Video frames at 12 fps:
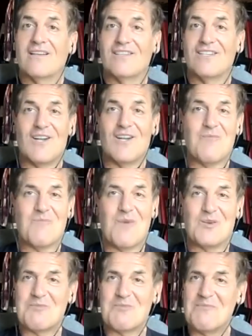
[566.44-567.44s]
You know,
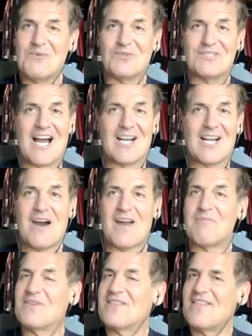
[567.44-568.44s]
most people will talk about
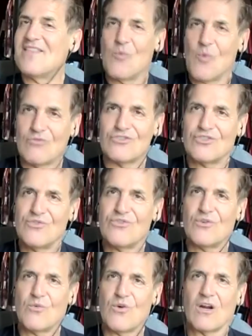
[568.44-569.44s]
it, but then they won't do
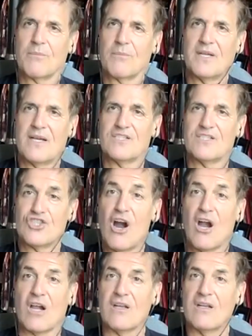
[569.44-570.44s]
the work because it's
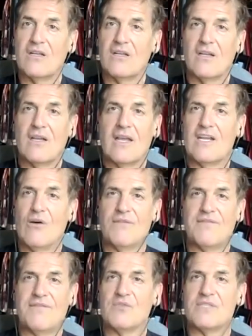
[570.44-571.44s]
hard. You know,
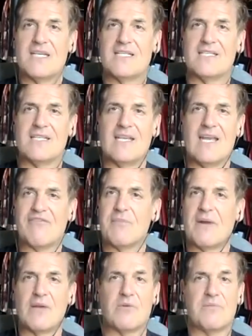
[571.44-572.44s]
if it was easy,
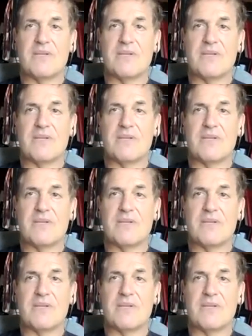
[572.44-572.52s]
everybody would be a